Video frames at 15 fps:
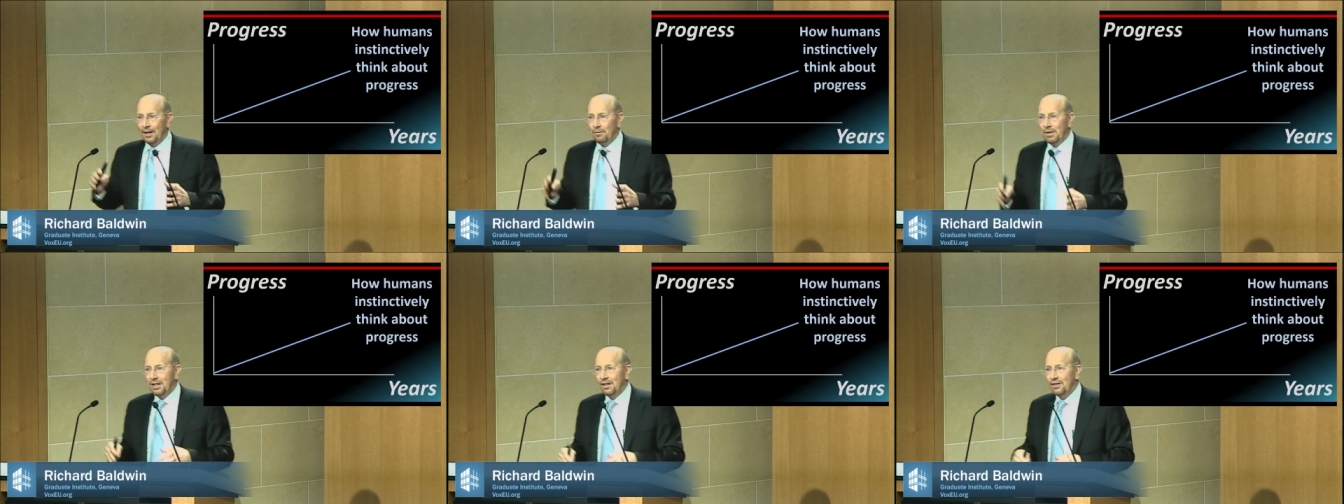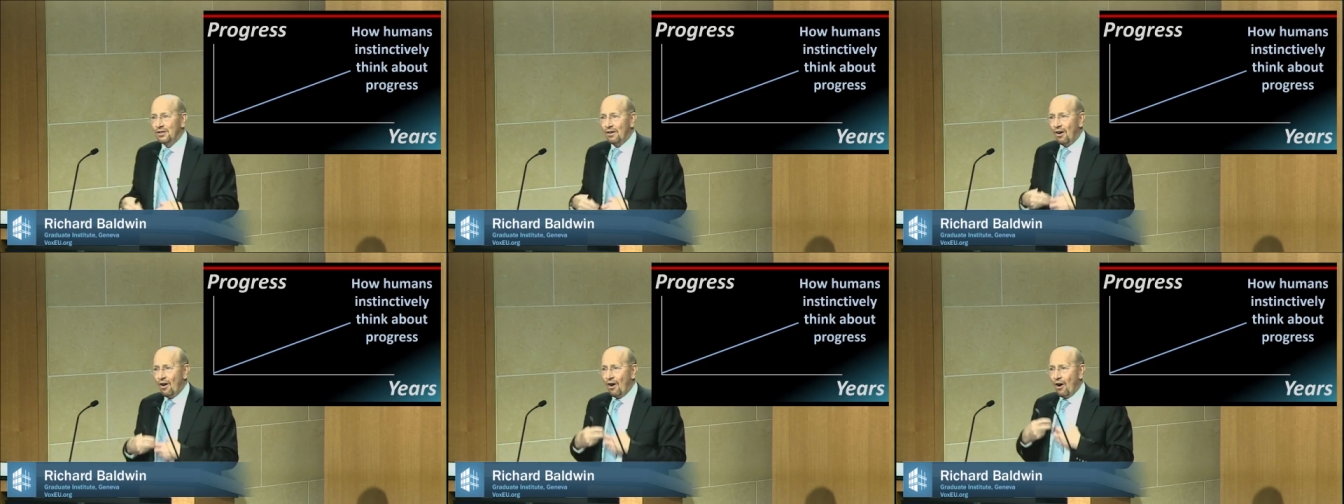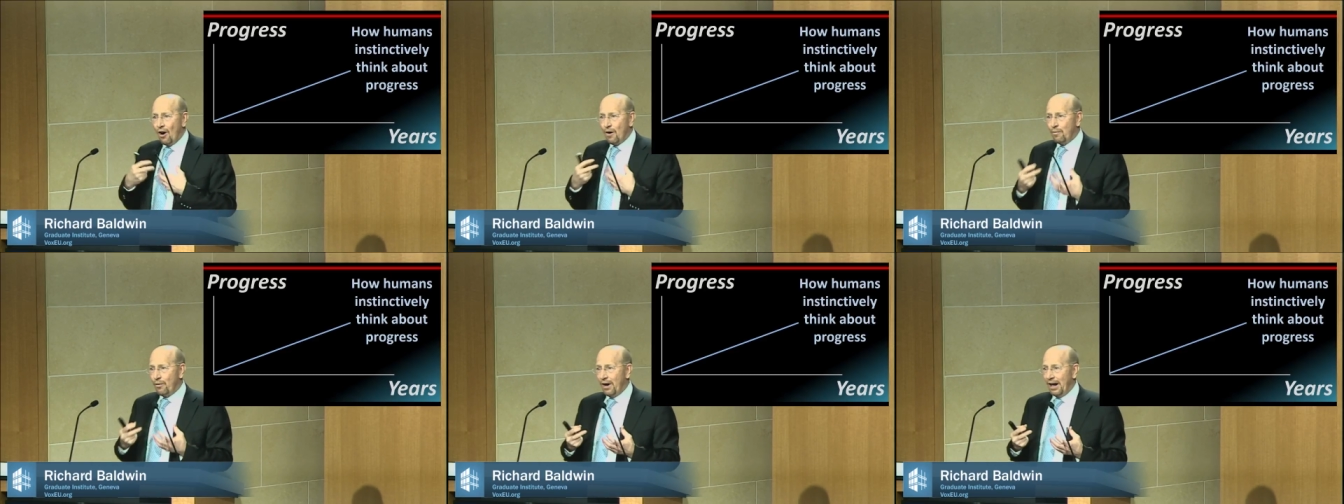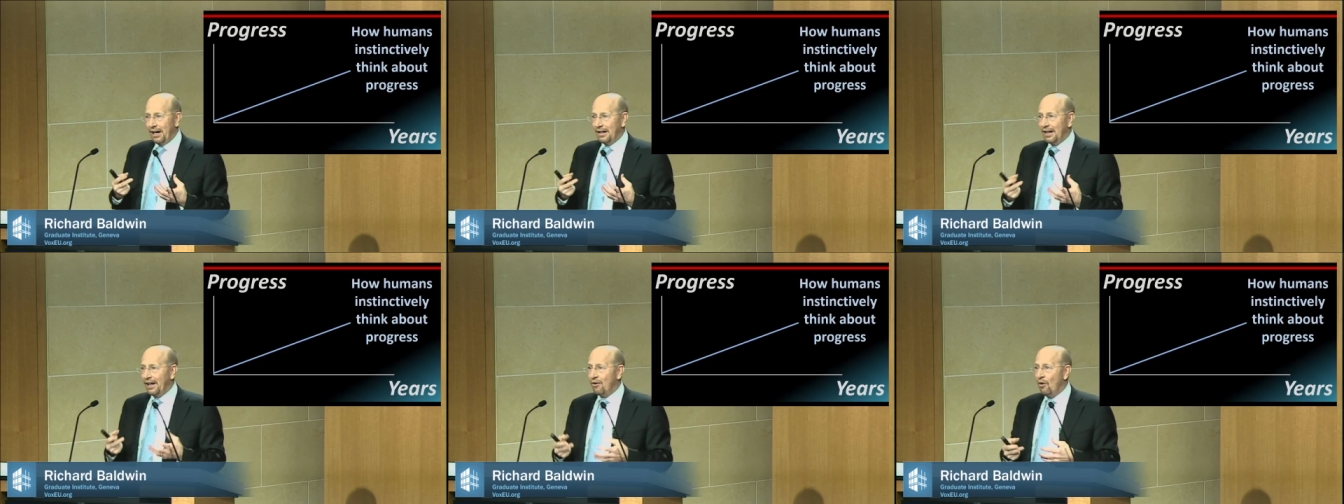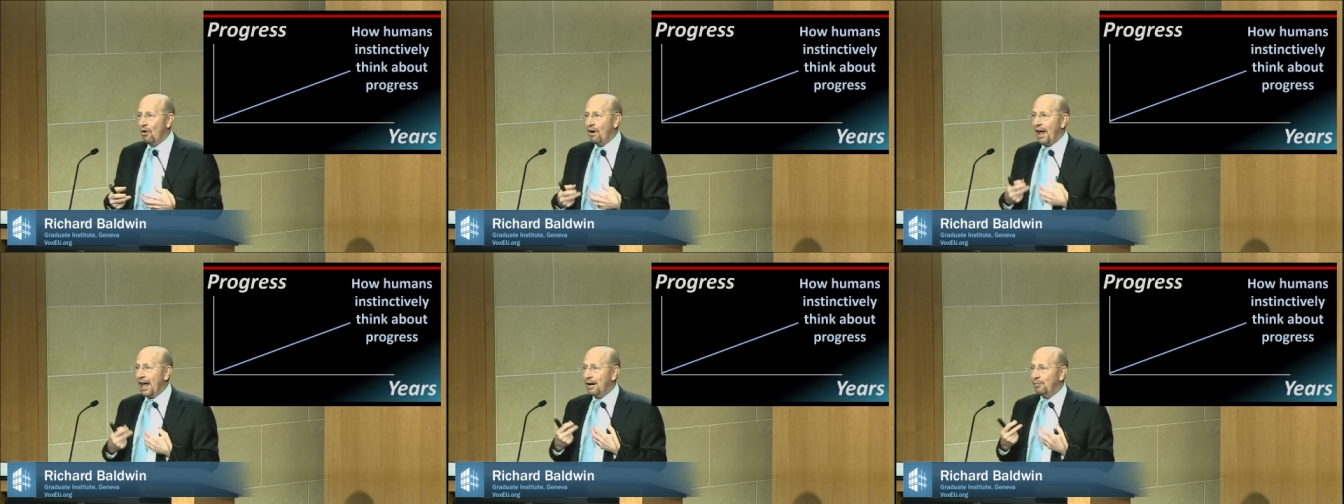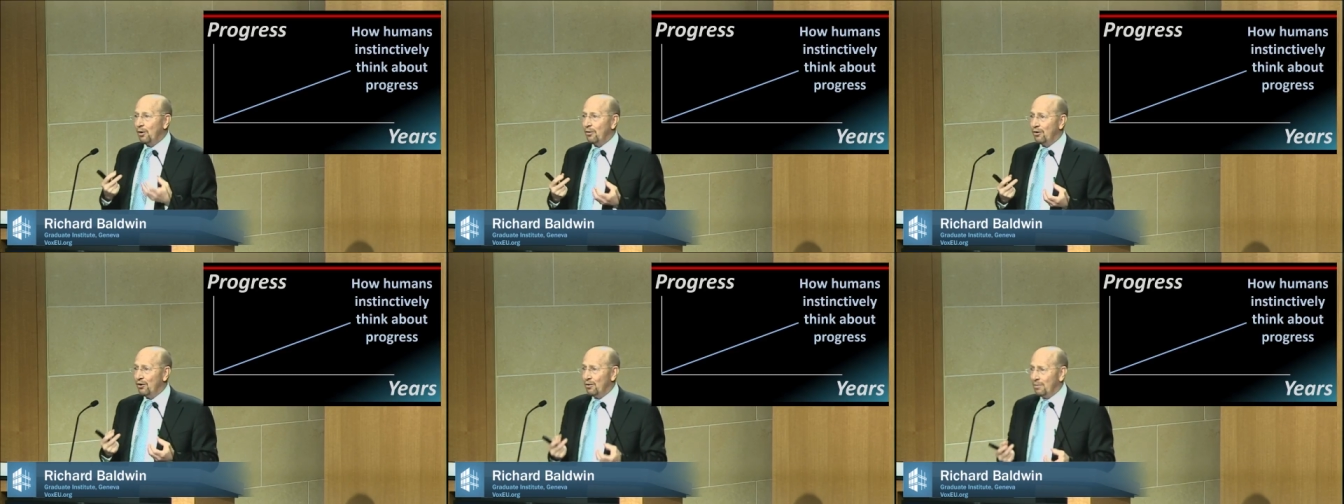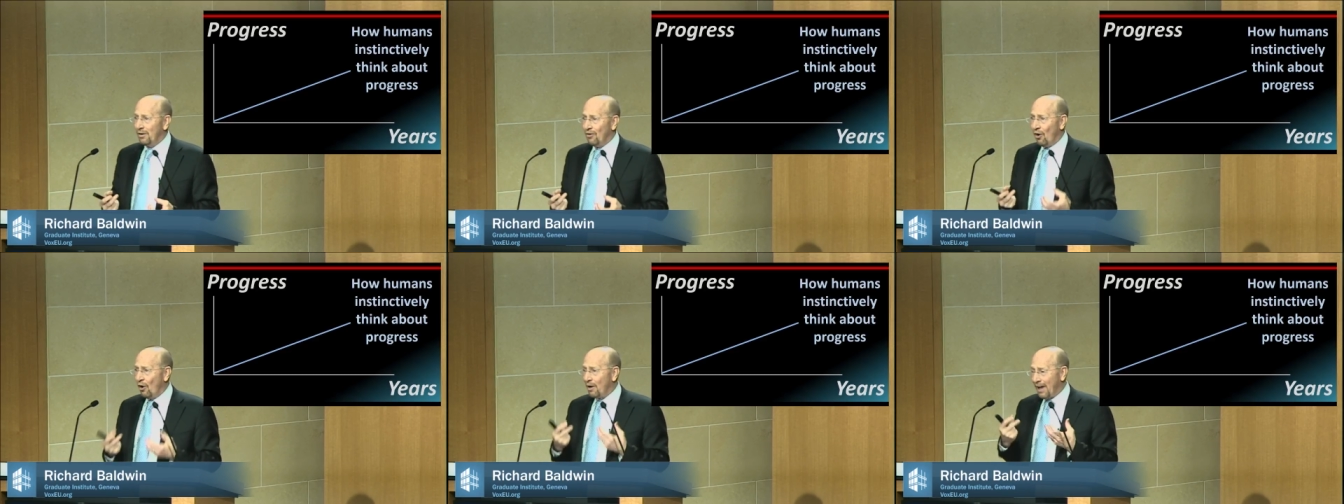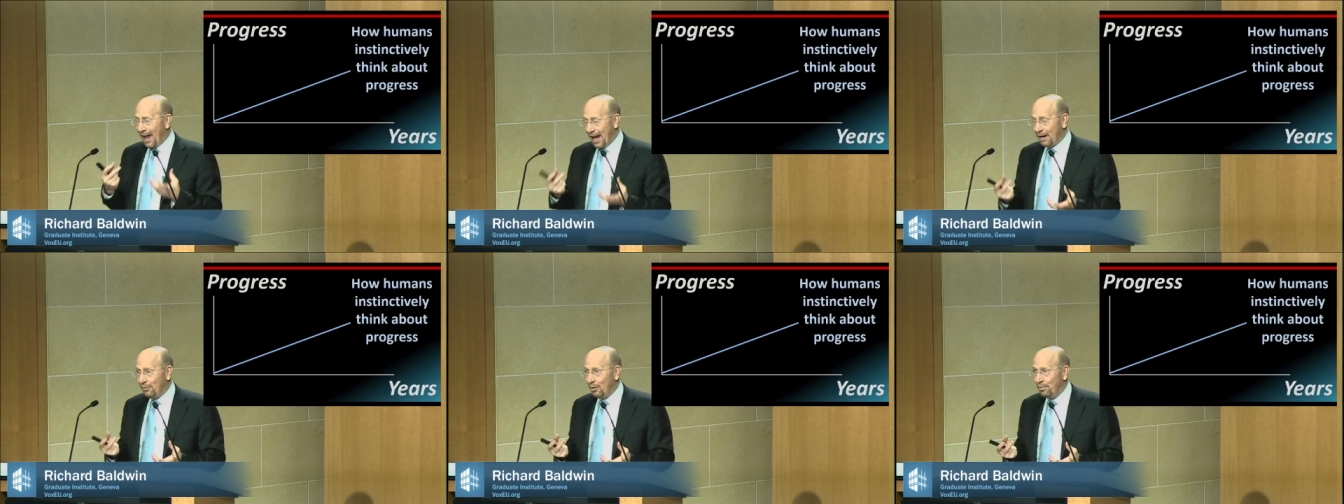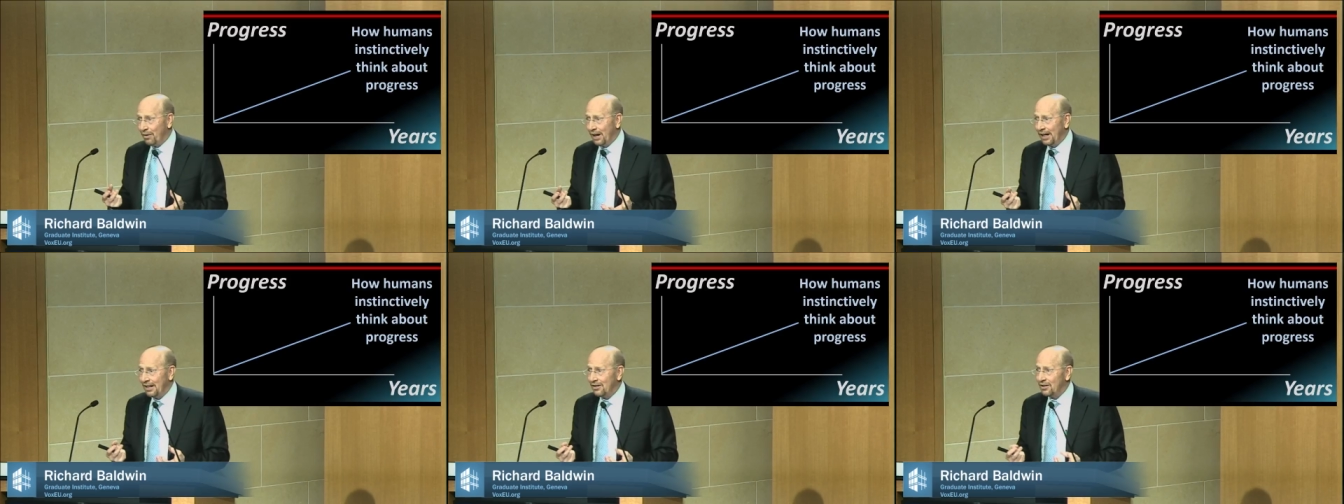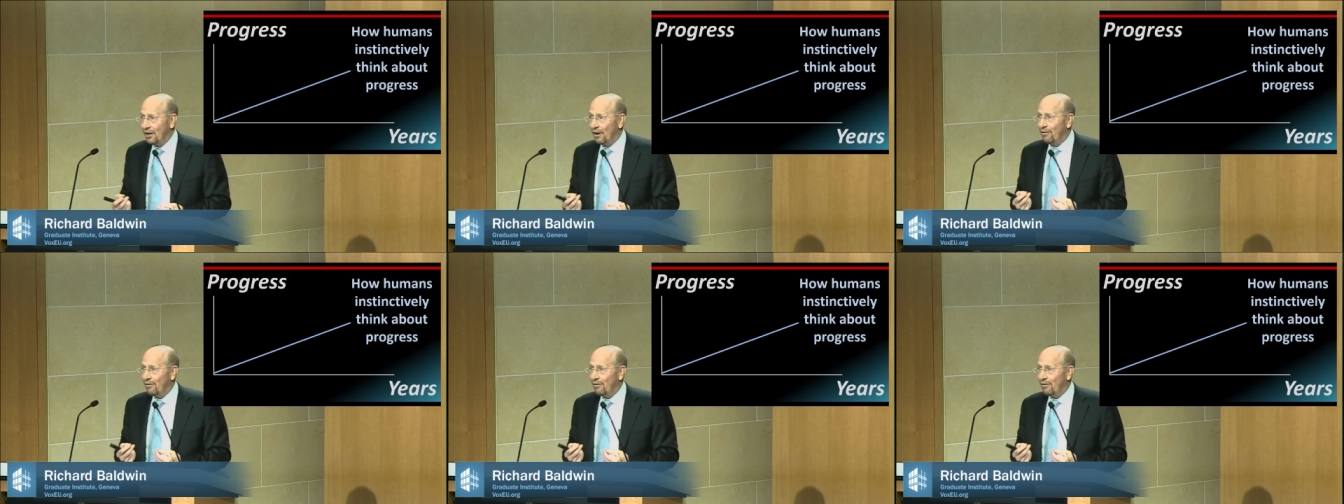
Because our brain, like all animal brains,